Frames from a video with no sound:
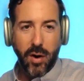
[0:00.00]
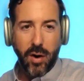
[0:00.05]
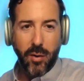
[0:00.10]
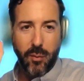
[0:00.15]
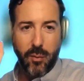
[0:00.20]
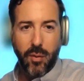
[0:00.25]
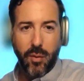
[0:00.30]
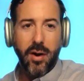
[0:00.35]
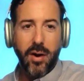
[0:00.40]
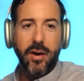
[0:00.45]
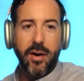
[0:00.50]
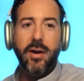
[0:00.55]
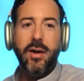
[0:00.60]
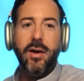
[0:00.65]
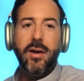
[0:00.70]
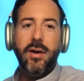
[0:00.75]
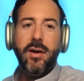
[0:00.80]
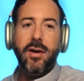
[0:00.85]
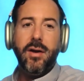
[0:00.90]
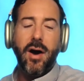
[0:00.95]

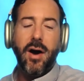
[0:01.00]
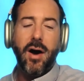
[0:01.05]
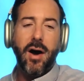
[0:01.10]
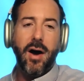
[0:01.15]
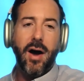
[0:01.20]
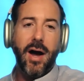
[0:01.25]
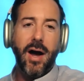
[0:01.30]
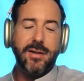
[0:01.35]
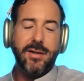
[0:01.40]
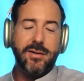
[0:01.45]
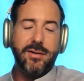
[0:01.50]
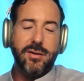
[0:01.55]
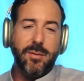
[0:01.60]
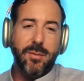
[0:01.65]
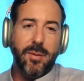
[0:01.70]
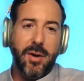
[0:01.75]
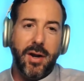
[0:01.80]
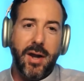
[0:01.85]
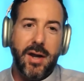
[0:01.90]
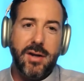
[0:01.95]
one-on-one
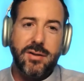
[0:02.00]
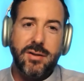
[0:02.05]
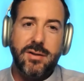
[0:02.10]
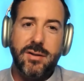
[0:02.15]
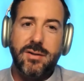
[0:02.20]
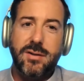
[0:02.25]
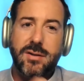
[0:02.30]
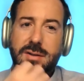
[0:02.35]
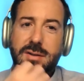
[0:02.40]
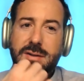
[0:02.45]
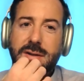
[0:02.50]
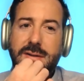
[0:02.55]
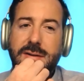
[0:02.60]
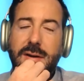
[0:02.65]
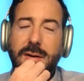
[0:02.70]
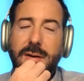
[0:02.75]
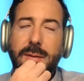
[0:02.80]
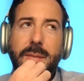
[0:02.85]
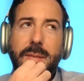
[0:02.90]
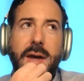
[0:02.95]
high touch communication
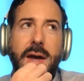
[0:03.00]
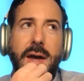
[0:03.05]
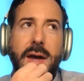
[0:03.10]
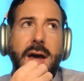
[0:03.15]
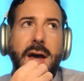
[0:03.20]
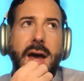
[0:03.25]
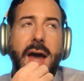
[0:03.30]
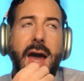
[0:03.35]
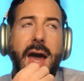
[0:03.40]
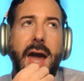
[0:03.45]
system.